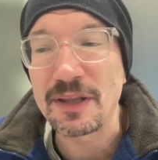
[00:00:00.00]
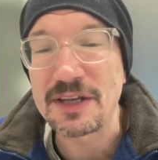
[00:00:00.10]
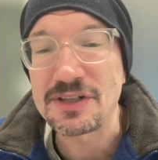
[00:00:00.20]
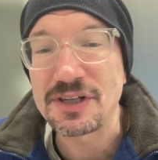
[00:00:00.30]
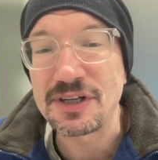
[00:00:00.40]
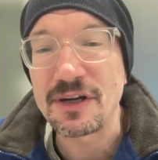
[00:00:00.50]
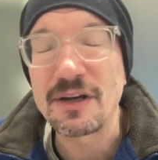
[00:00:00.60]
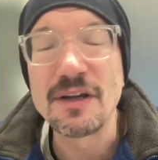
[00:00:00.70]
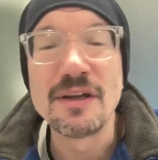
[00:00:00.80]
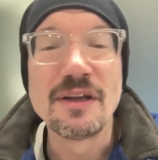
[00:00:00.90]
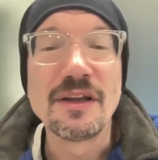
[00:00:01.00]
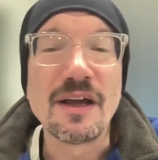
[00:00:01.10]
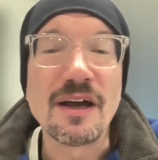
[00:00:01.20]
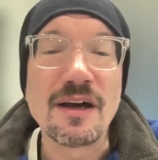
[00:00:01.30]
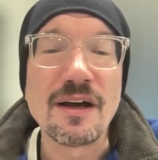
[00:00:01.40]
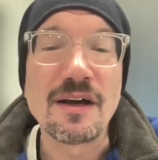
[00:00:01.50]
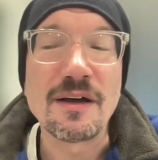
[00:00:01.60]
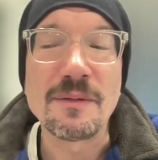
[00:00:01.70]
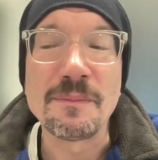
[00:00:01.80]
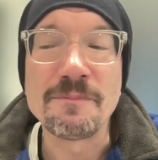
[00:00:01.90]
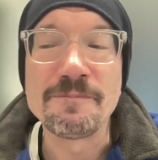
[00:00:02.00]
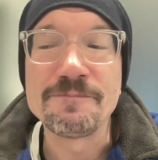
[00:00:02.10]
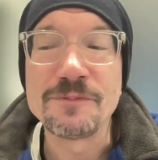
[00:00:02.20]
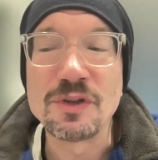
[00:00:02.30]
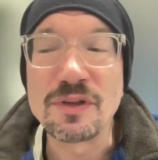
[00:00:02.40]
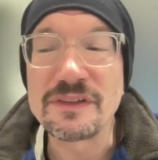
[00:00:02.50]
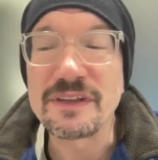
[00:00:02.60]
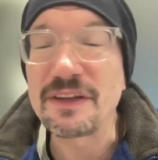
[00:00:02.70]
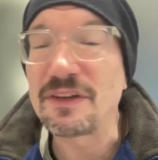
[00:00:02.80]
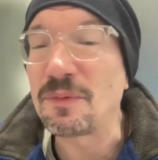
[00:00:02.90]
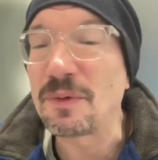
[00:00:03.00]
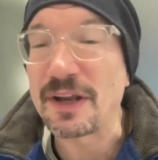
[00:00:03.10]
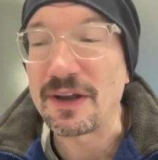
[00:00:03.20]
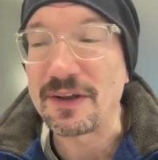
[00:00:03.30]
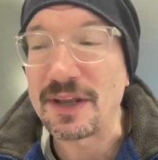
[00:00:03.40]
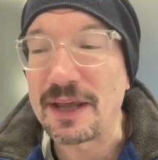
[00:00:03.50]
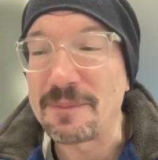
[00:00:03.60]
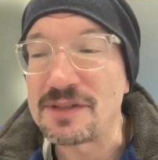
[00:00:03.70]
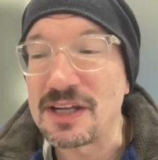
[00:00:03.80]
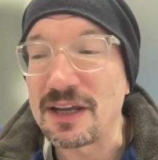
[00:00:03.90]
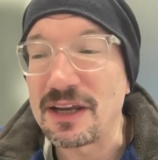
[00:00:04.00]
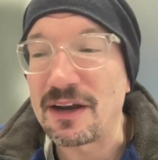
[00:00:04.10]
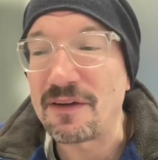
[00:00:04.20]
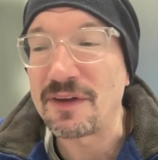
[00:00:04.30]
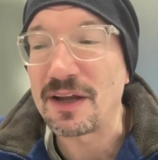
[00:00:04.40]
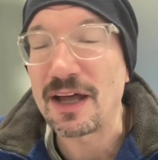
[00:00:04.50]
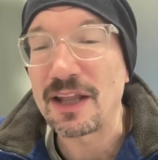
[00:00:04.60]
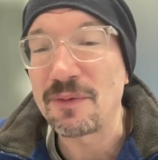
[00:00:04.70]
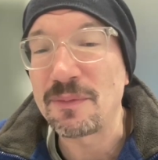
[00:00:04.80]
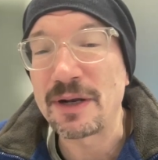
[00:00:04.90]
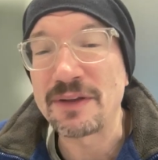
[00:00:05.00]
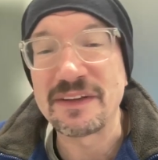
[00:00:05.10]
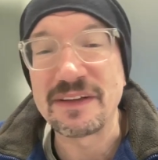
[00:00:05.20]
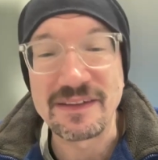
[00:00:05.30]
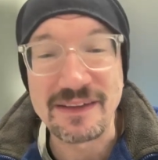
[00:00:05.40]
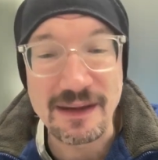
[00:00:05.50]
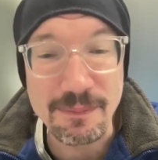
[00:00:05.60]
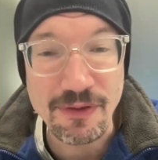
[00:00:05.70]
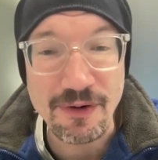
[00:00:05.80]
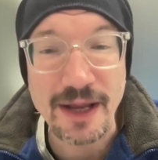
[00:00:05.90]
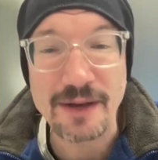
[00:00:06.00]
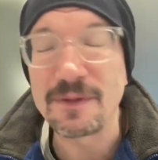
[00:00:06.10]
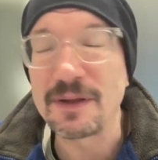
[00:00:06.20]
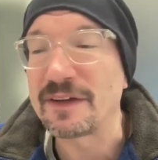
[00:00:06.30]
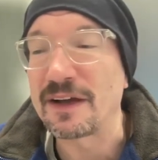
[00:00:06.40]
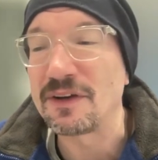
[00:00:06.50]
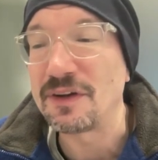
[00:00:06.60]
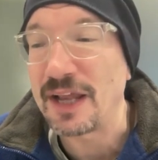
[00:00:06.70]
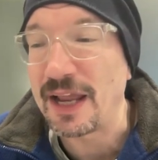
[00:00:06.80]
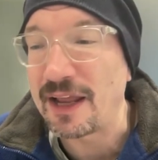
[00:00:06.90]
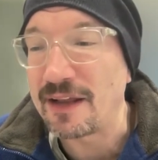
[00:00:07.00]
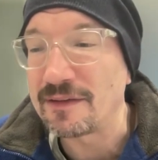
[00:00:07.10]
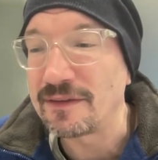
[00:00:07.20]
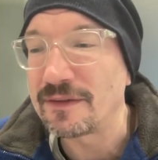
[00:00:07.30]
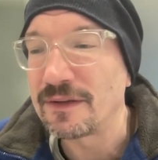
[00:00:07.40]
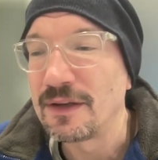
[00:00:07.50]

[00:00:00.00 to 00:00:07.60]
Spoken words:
last year. Um, Looks like they're working on that, taking care of it. Hollywood Brown's a deep threat. He's got good hands.